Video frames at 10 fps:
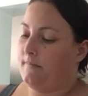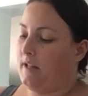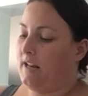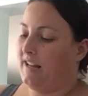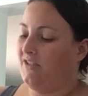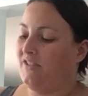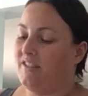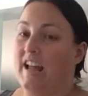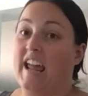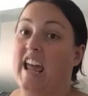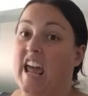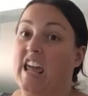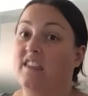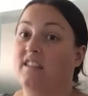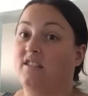And I
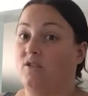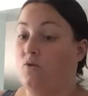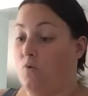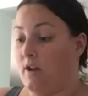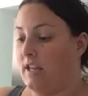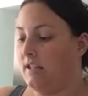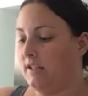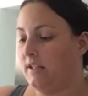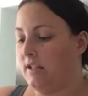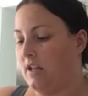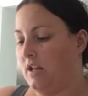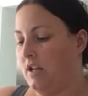hate this noise.